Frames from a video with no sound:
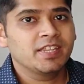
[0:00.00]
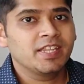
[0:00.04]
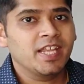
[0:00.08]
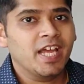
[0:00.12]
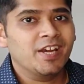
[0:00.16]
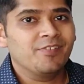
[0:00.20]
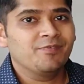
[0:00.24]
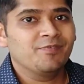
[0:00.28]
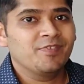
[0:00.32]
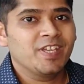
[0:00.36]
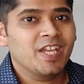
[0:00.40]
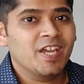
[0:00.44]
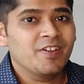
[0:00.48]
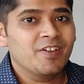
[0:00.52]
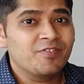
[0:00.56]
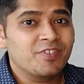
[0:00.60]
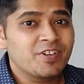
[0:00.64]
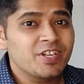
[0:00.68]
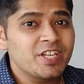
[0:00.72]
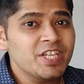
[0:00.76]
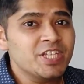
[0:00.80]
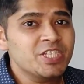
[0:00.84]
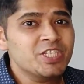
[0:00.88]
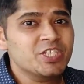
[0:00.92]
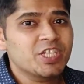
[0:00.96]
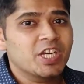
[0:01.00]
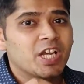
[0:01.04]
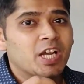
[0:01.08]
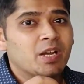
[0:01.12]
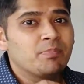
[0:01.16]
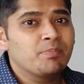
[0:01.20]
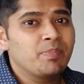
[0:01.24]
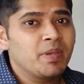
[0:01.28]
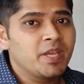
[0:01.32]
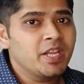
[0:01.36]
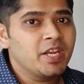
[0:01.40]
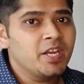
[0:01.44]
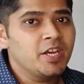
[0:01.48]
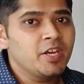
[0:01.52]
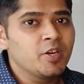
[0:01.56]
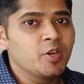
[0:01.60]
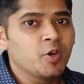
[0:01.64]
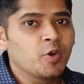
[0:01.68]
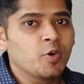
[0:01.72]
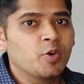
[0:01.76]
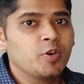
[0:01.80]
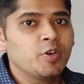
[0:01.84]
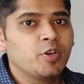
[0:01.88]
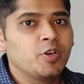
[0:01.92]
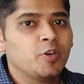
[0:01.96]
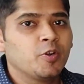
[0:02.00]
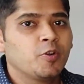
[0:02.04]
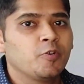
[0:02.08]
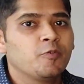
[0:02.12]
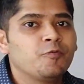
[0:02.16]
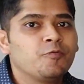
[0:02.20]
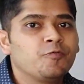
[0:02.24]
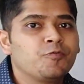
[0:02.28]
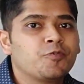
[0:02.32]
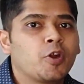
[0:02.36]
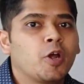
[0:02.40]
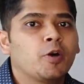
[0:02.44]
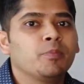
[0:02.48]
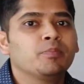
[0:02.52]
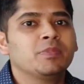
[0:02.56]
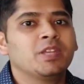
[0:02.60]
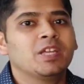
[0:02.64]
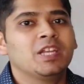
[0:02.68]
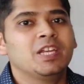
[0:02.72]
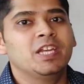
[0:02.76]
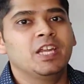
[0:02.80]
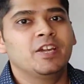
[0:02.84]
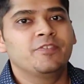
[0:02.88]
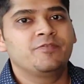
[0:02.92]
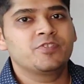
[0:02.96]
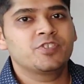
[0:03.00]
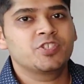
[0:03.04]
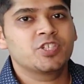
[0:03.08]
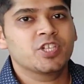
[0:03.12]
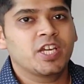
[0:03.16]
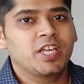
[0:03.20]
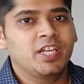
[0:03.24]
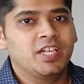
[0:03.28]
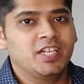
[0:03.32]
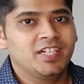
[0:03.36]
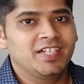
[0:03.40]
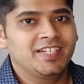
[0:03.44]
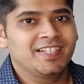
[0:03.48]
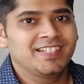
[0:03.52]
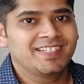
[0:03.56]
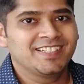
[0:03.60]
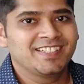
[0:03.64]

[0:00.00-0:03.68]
that we have reached a parent node from the left child.